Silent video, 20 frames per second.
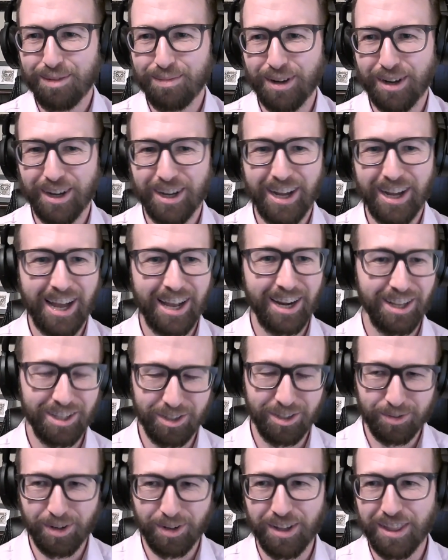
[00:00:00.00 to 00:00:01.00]
but Hala,
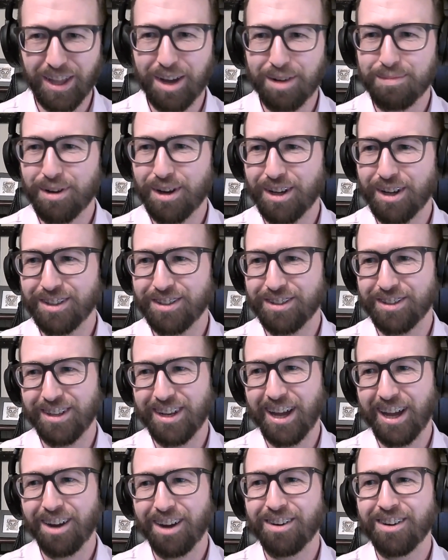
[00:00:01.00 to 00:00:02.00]
you are that
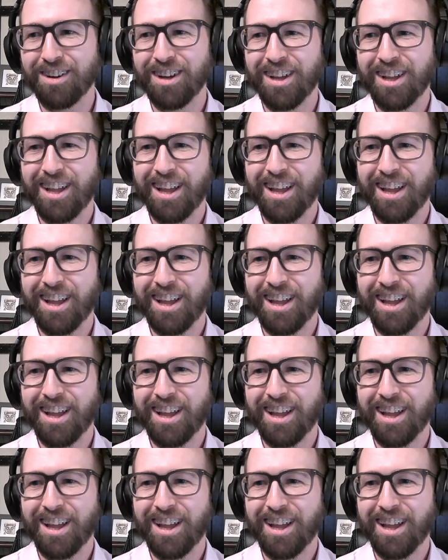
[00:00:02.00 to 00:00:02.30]
person now.